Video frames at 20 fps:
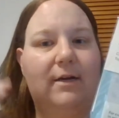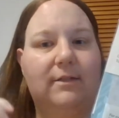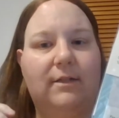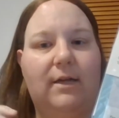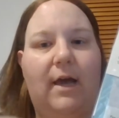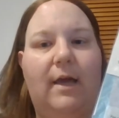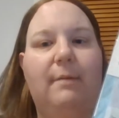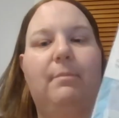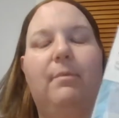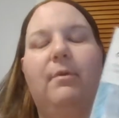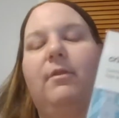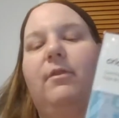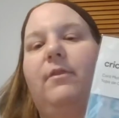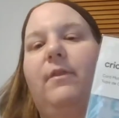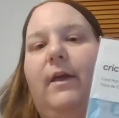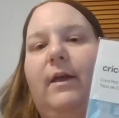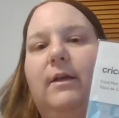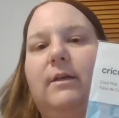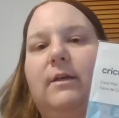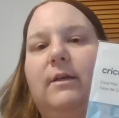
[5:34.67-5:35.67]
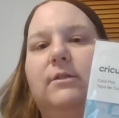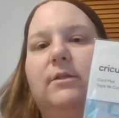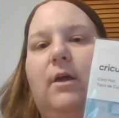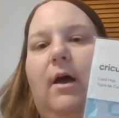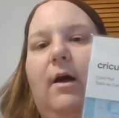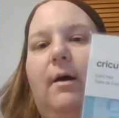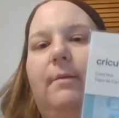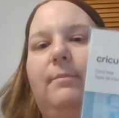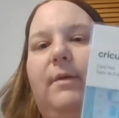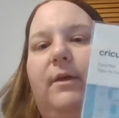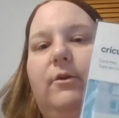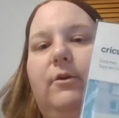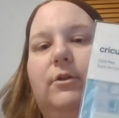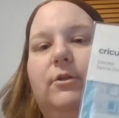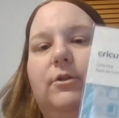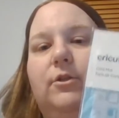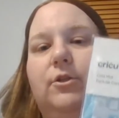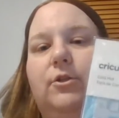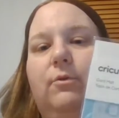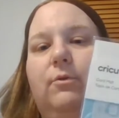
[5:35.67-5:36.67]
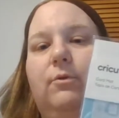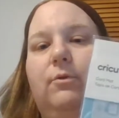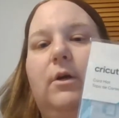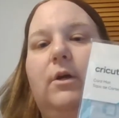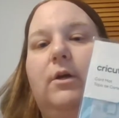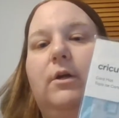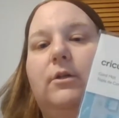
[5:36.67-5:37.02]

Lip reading: type things that you can do